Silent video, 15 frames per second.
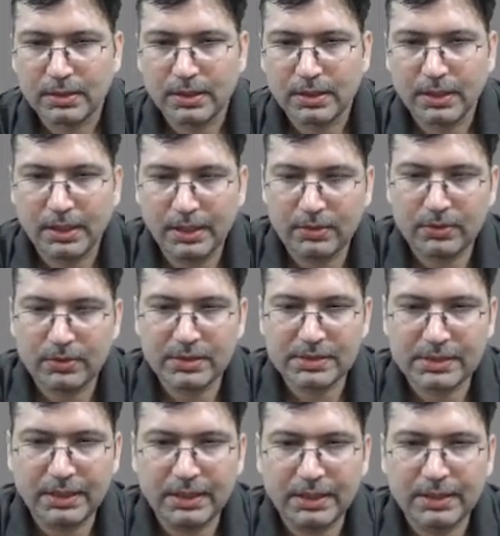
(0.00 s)
and you can
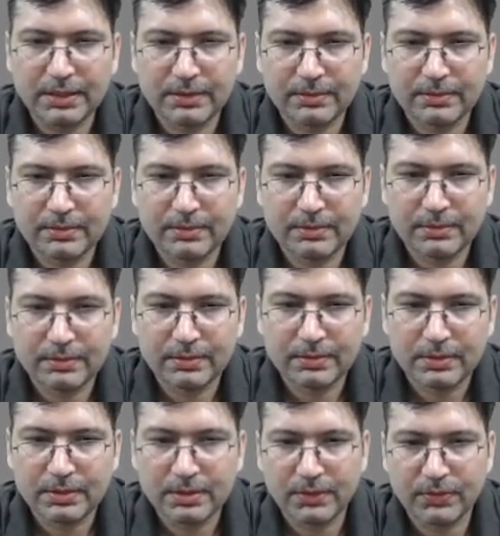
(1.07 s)
set, if
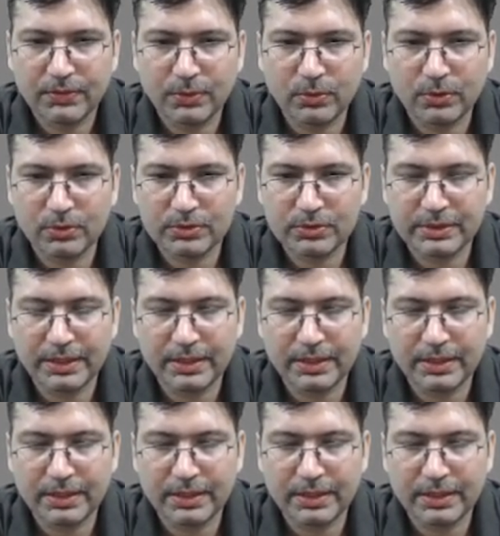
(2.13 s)
you want to set